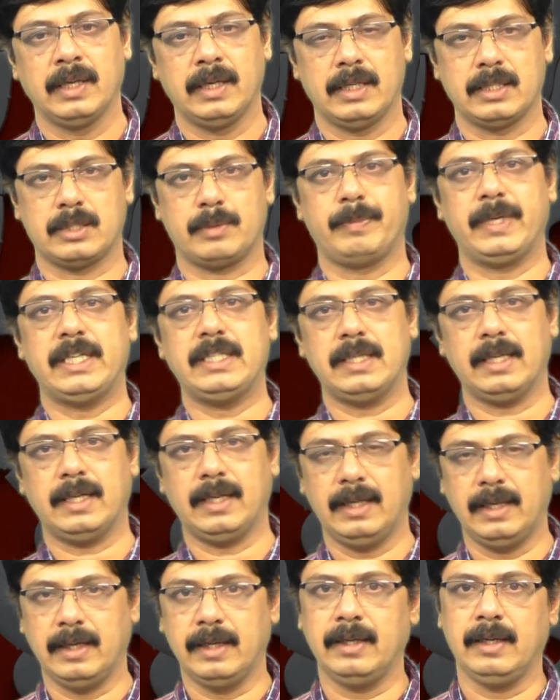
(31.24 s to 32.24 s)
It's
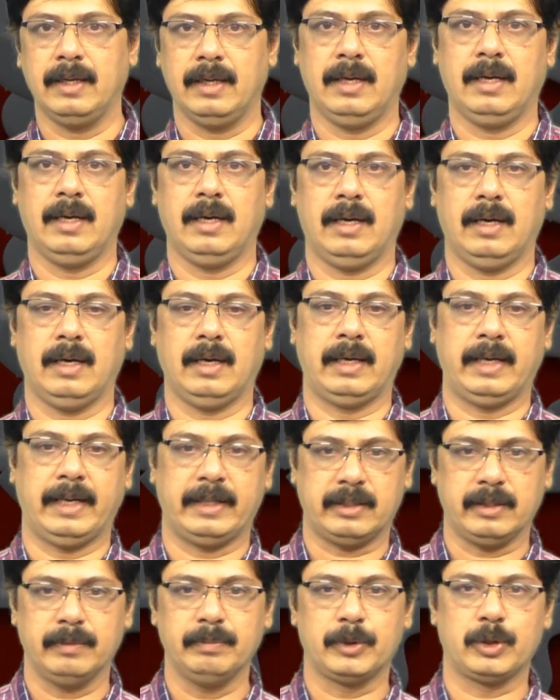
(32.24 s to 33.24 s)
basically an
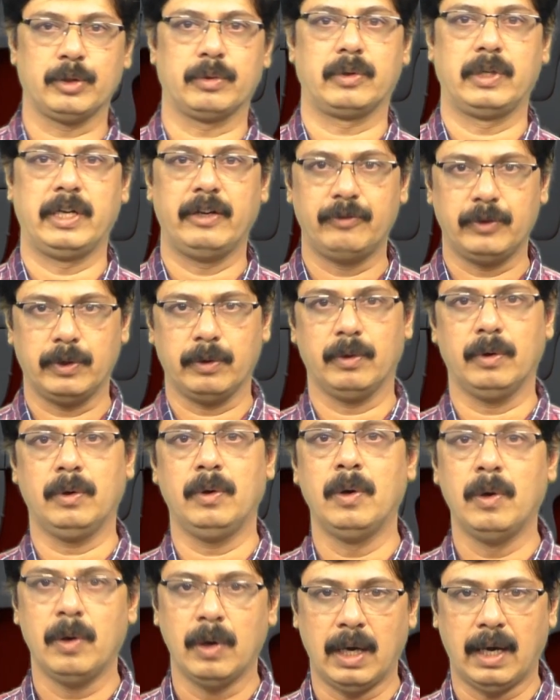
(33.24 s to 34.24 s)
attempt to give you
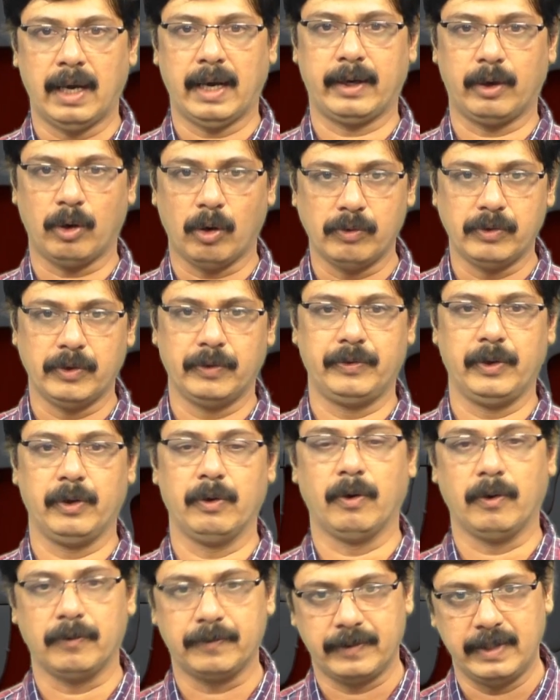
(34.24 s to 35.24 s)
an
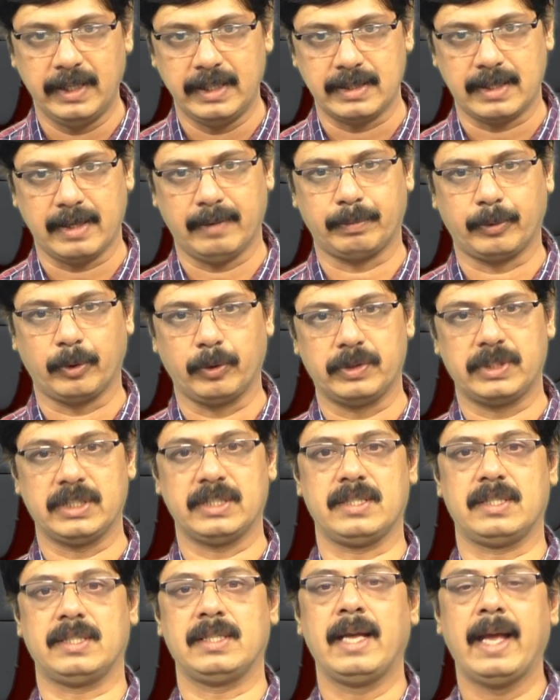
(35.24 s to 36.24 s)
overview of these
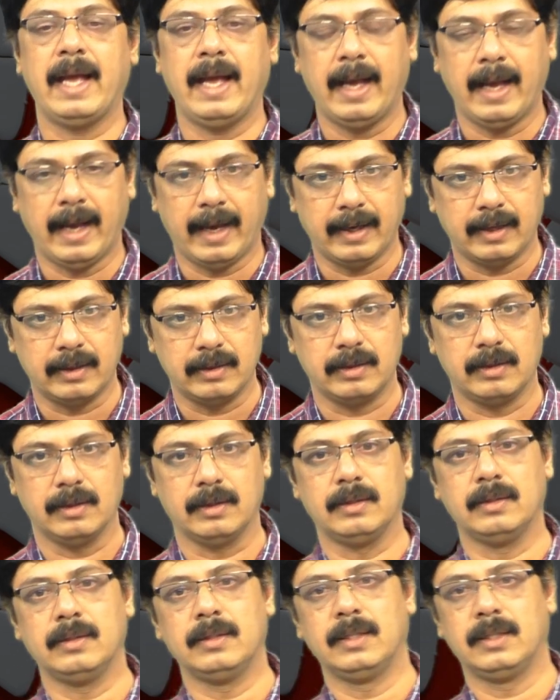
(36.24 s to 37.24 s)
approaches and
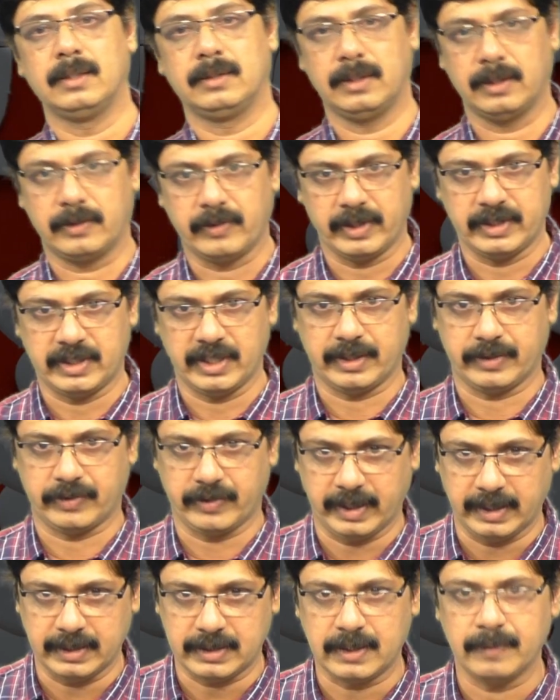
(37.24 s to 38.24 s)
the
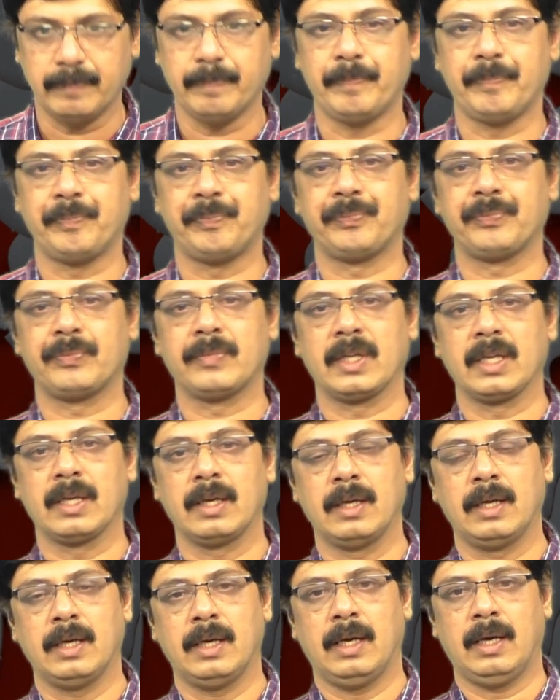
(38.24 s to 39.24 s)
trajectories.
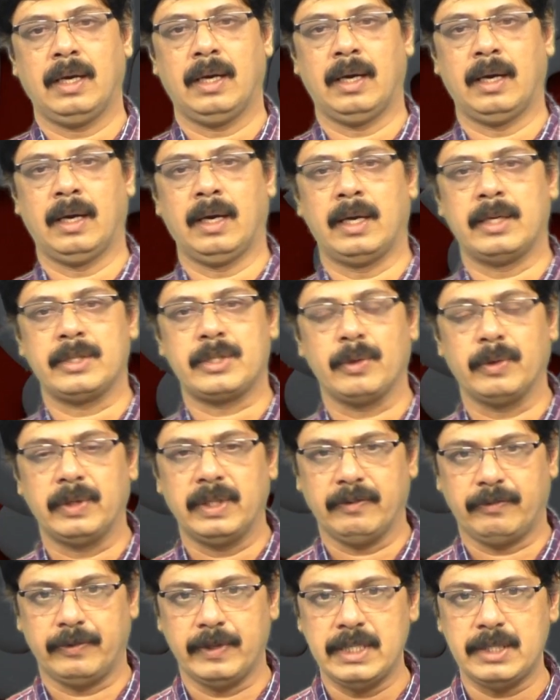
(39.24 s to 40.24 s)
So in
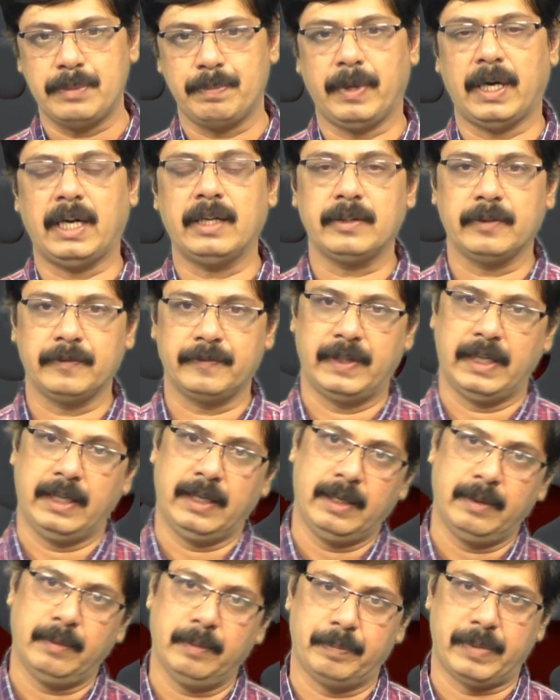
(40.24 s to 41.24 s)
the first part of
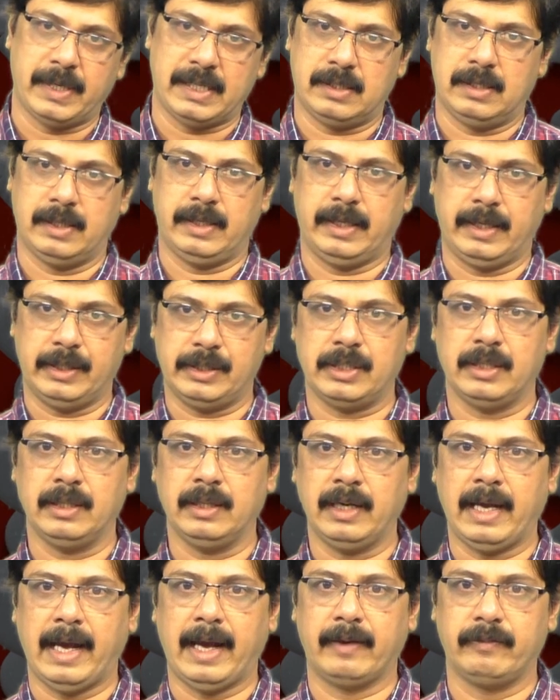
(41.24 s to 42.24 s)
the
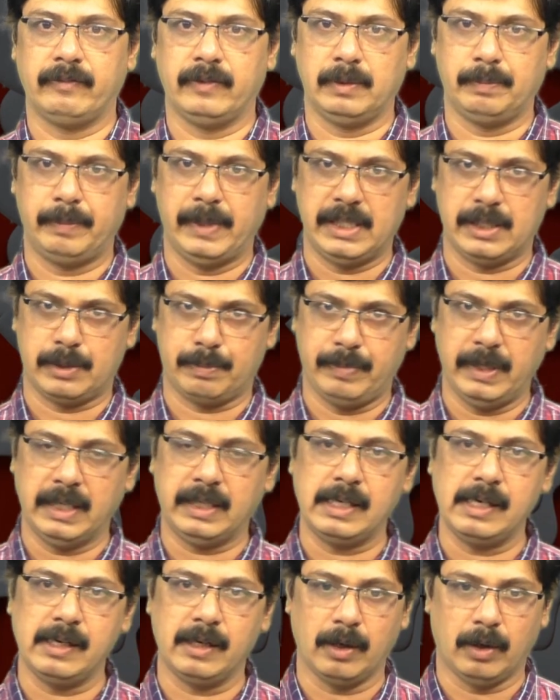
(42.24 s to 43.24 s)
presentation, I will be
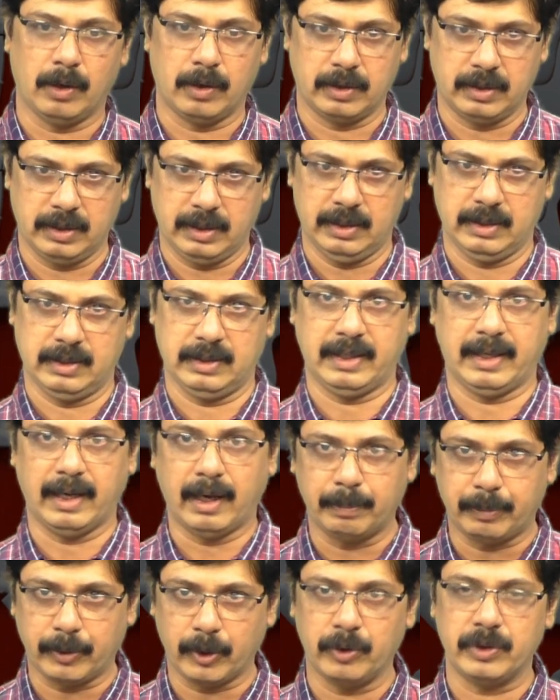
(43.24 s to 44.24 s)
speaking on the
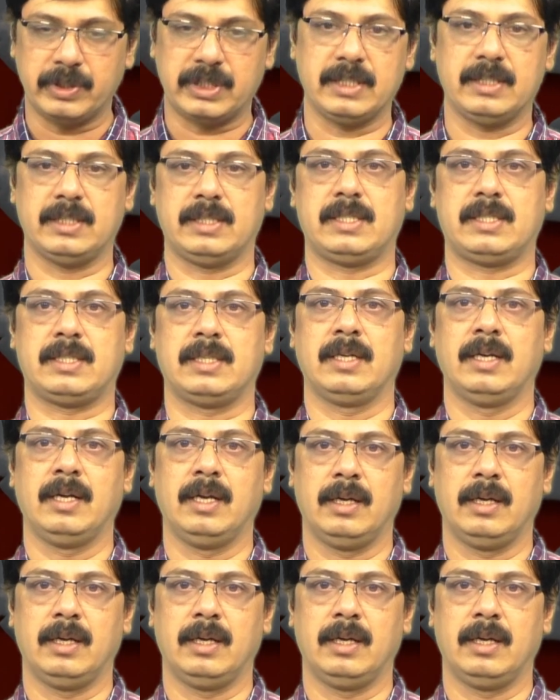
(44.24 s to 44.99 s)
approaches